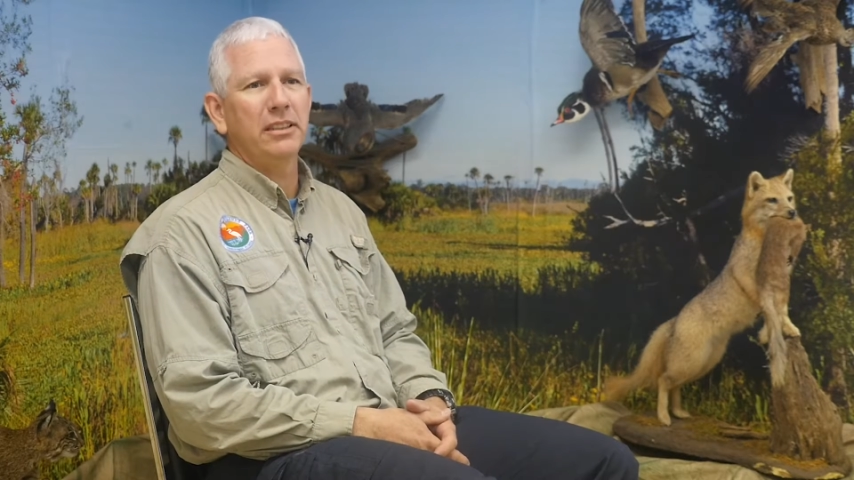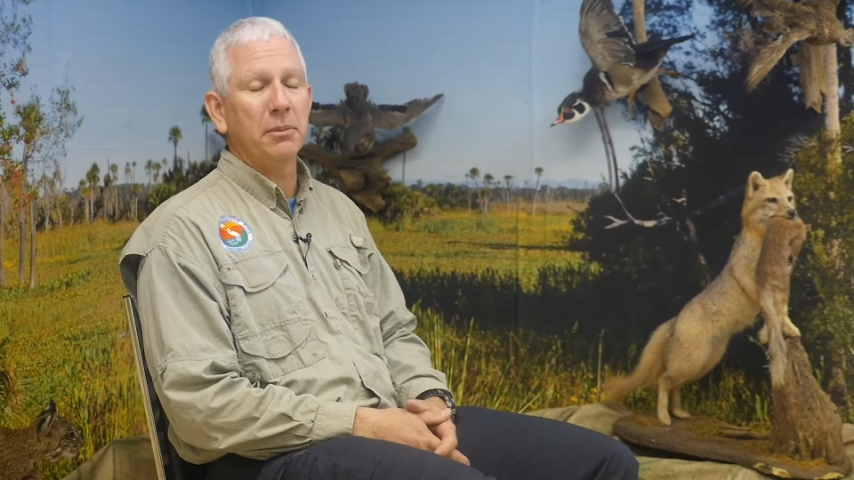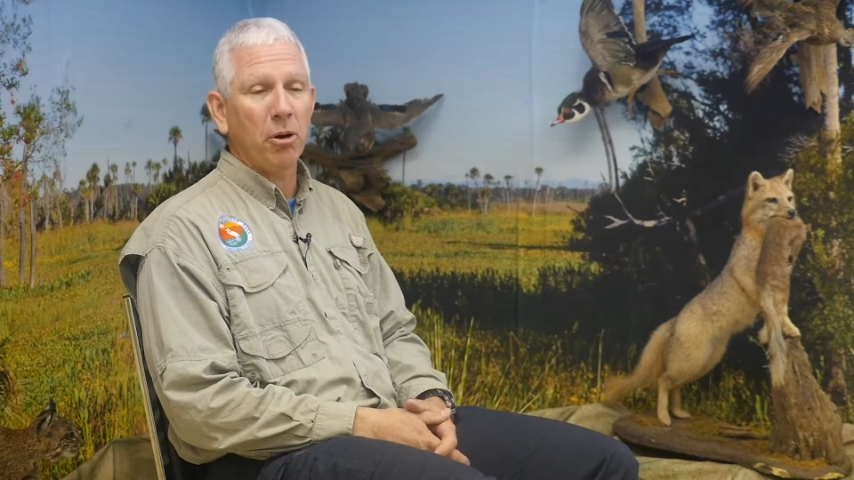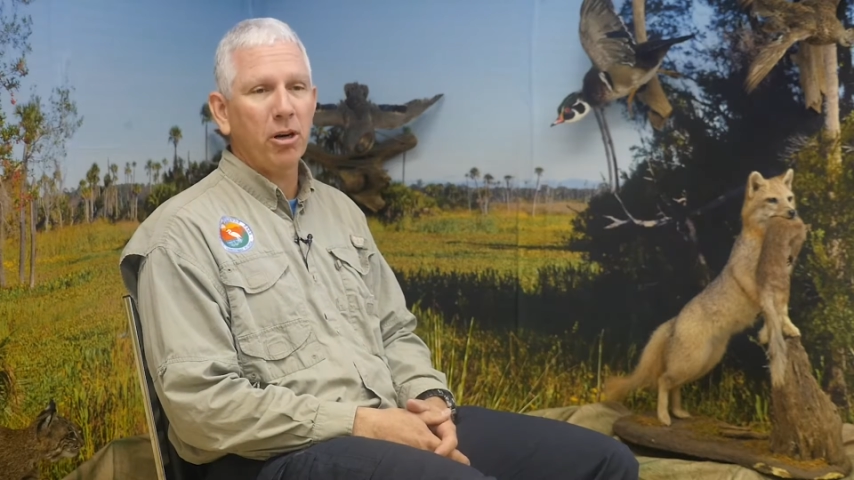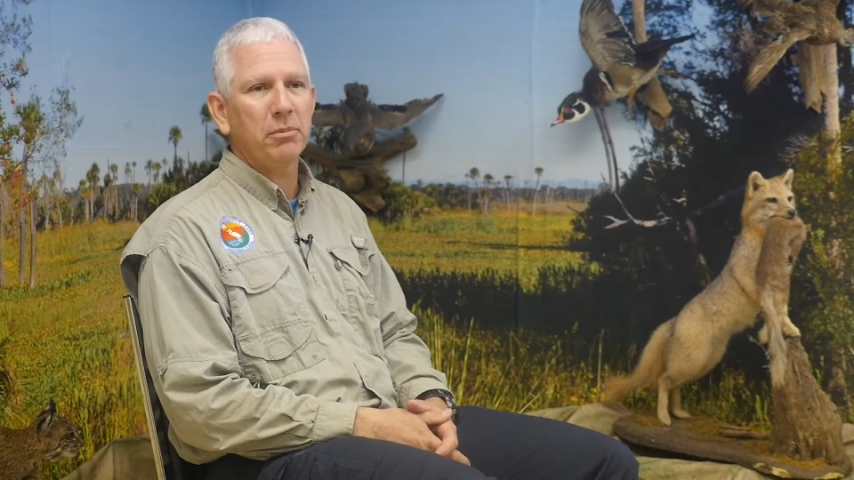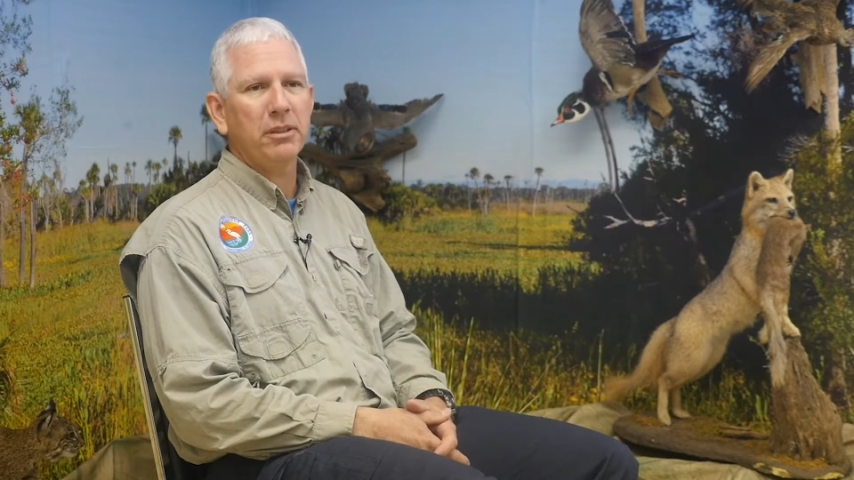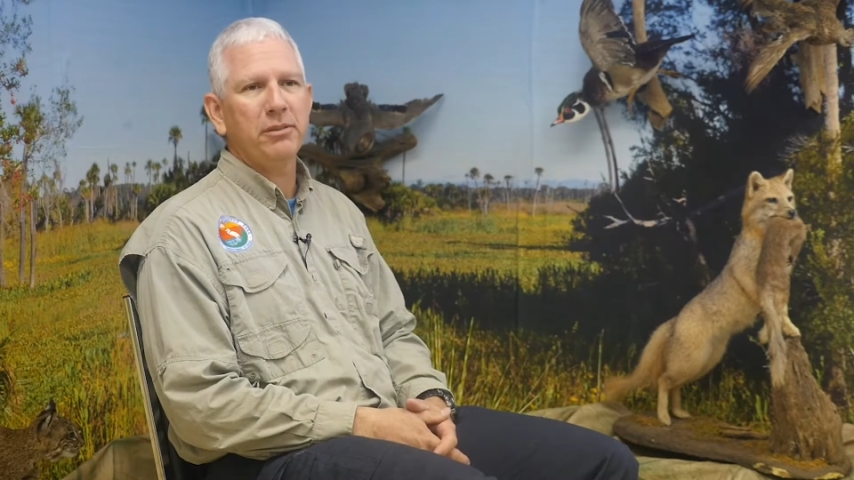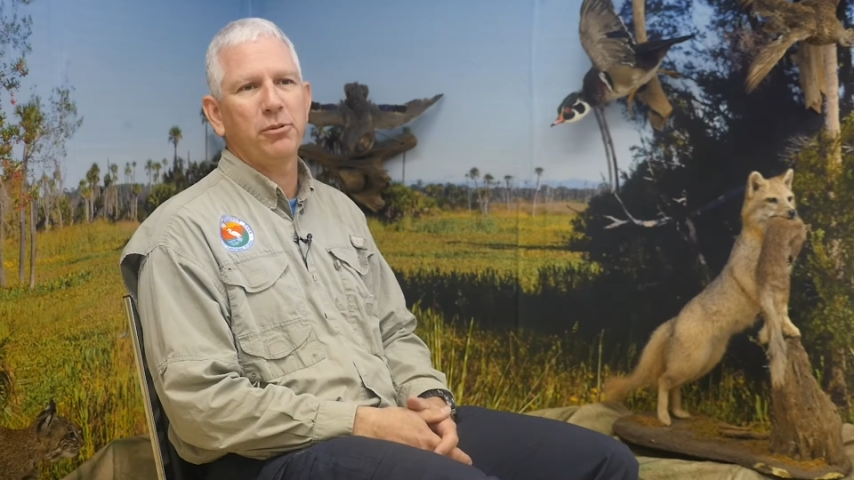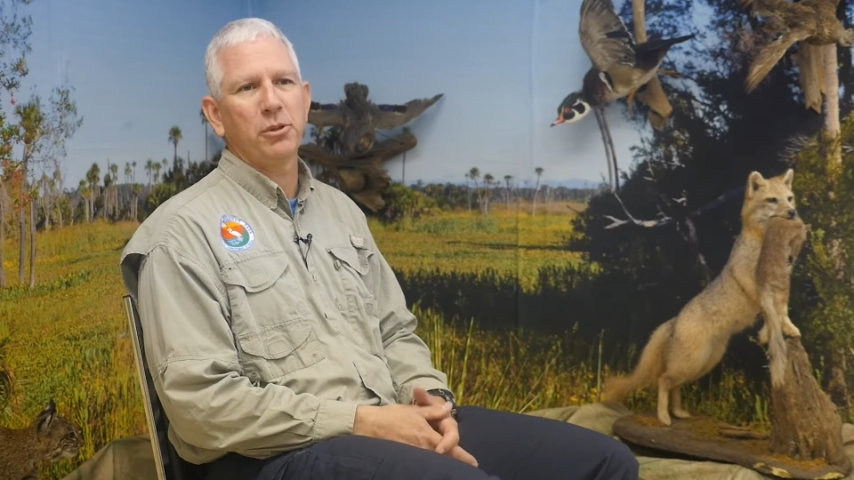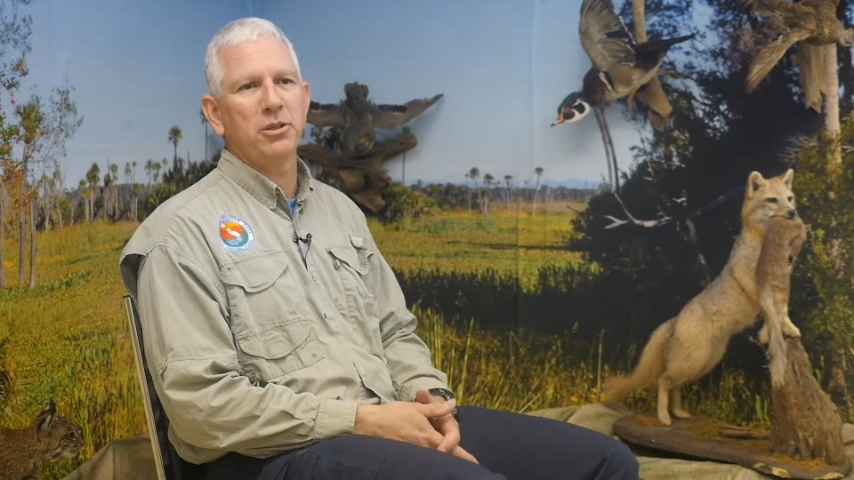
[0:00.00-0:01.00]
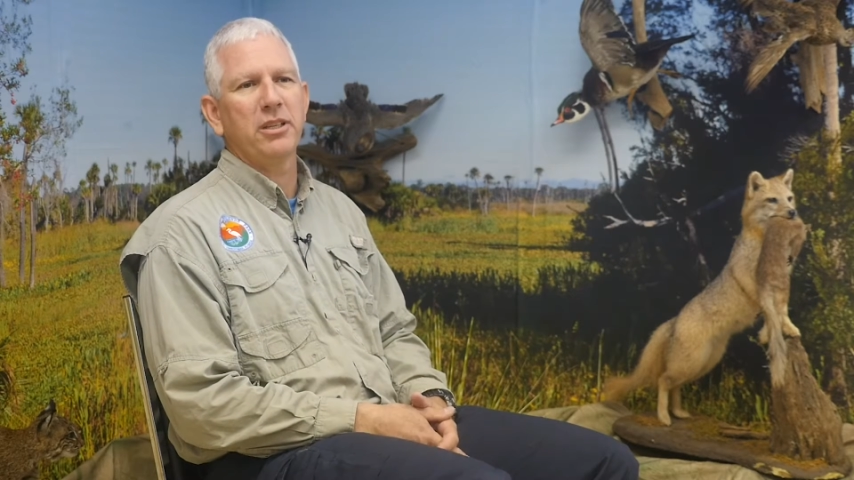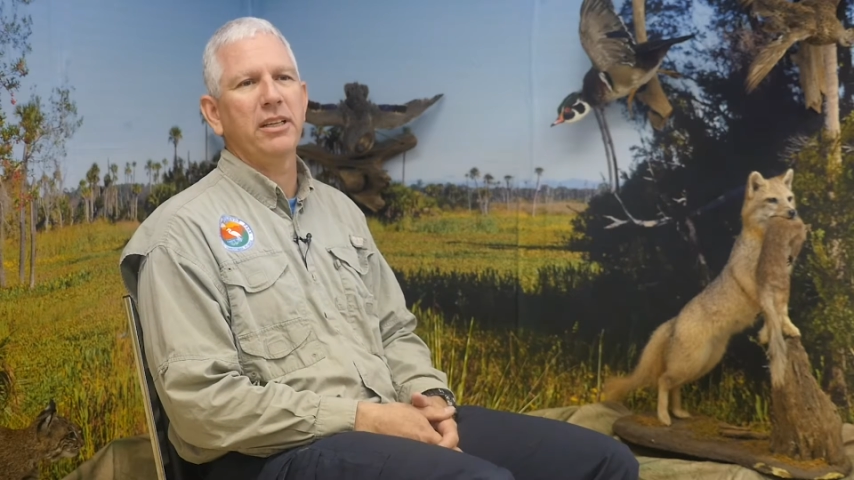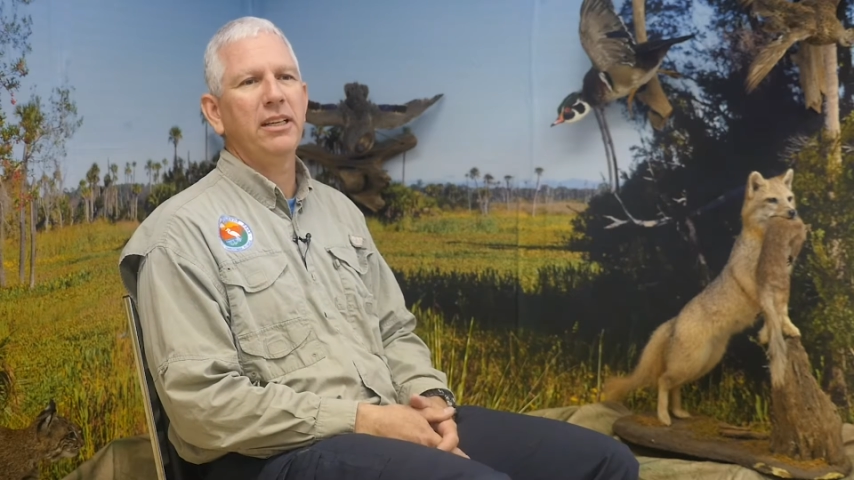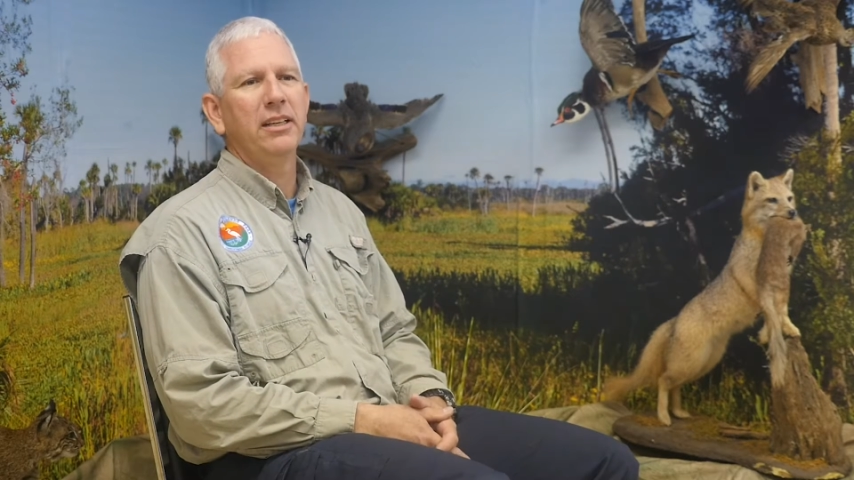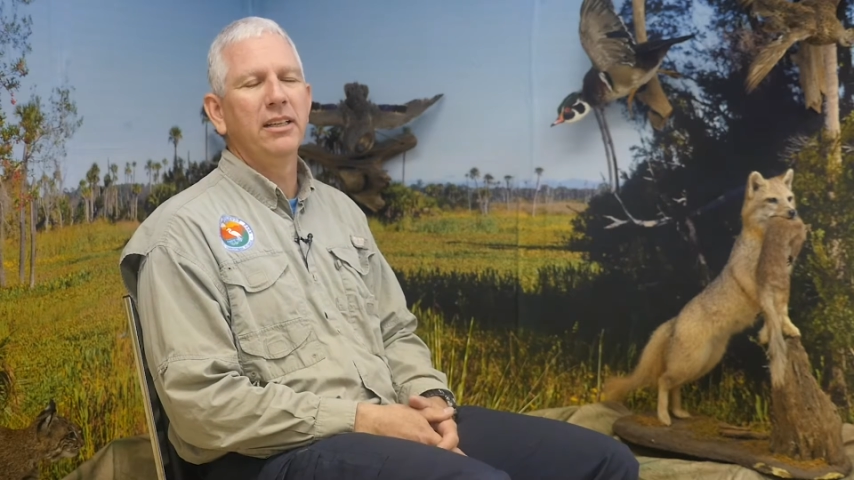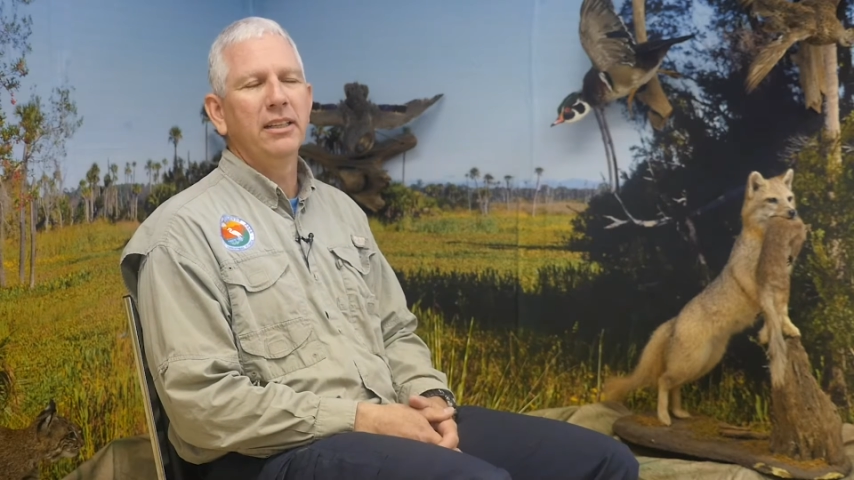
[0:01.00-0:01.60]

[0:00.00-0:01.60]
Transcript: Department for the city,